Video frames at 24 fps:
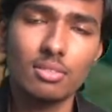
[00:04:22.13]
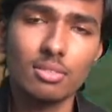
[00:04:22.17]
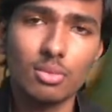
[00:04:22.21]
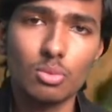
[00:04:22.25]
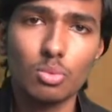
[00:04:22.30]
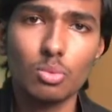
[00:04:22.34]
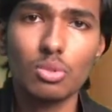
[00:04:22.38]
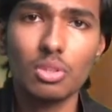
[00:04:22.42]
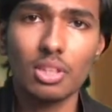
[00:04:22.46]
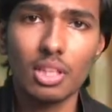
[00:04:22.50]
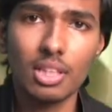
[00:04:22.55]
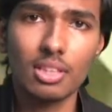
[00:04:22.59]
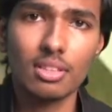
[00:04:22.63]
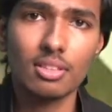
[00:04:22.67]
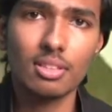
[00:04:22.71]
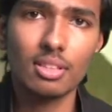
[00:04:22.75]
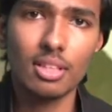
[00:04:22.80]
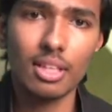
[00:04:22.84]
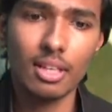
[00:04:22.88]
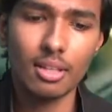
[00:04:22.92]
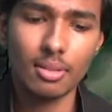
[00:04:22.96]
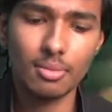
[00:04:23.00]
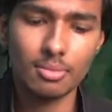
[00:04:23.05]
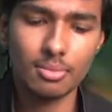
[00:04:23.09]
and we'll get to
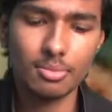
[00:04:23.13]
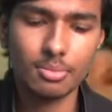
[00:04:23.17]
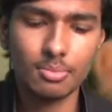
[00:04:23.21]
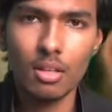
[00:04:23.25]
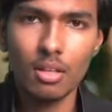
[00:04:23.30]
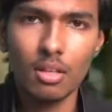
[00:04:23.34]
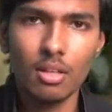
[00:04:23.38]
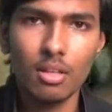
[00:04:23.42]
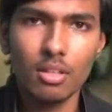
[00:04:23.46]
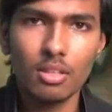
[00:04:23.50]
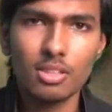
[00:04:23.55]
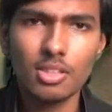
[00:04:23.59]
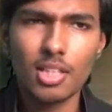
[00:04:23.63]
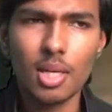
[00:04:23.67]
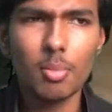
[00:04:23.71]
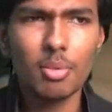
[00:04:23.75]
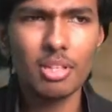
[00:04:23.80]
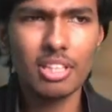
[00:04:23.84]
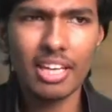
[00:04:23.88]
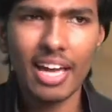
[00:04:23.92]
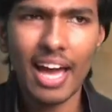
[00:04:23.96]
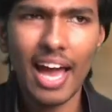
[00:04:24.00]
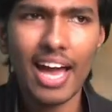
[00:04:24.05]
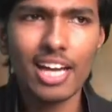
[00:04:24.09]
that. Some of
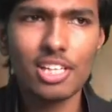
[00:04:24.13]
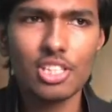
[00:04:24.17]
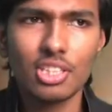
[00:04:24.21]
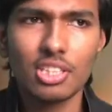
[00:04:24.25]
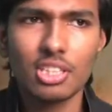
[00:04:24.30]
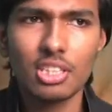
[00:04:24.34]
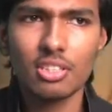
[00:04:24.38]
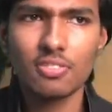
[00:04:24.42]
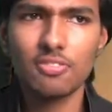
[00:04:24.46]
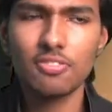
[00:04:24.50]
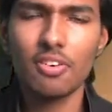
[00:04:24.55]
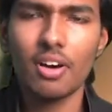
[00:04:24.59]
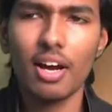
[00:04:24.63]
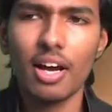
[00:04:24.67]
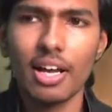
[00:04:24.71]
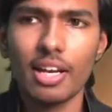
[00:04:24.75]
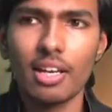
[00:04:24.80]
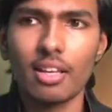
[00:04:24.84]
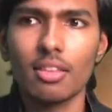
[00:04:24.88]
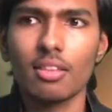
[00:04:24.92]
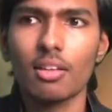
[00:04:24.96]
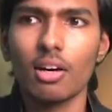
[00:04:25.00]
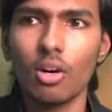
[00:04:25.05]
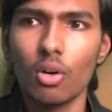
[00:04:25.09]
the action is
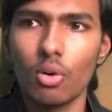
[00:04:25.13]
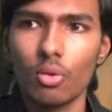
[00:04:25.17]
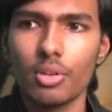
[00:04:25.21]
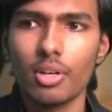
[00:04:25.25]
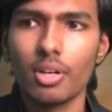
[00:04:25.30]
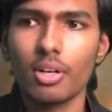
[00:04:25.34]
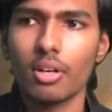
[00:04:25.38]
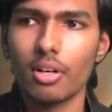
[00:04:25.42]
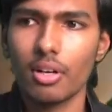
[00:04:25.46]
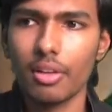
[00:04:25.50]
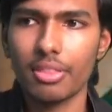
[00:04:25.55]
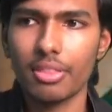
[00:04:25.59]
fine, though there are